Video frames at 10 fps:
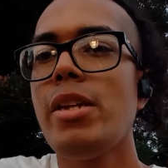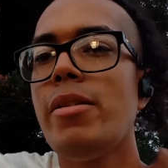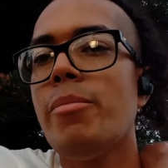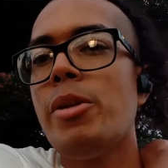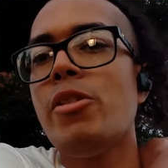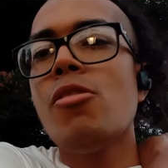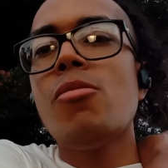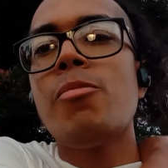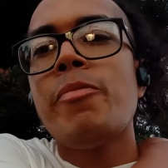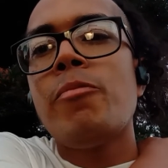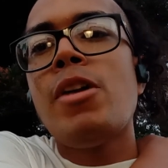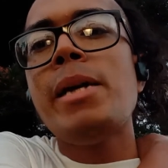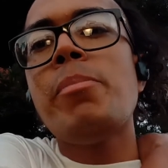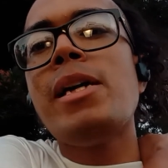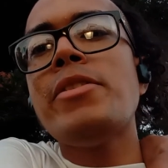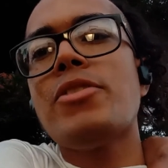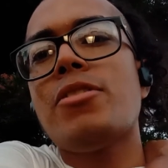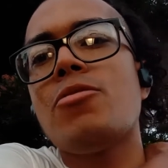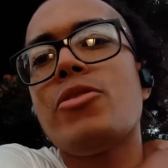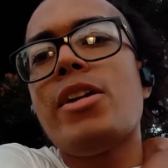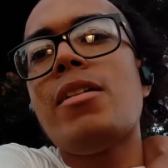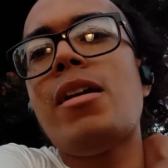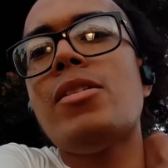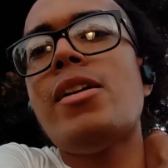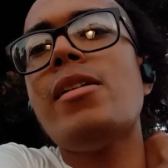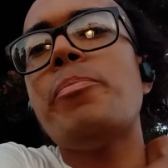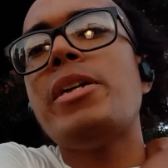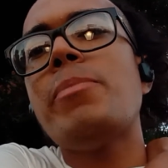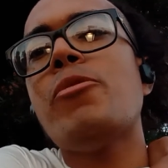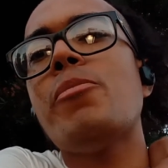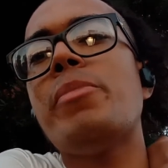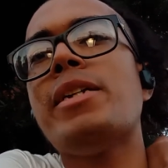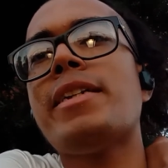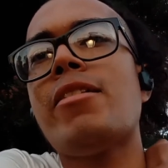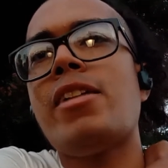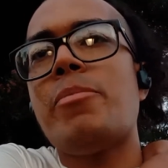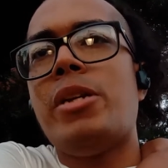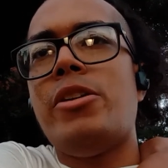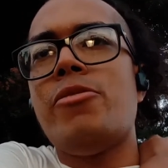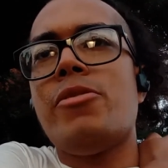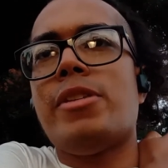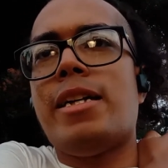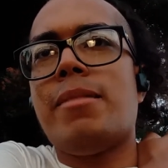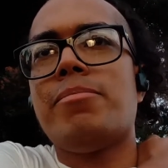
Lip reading: you know, ride bicycles. A lot of people in Midtown have been doing that.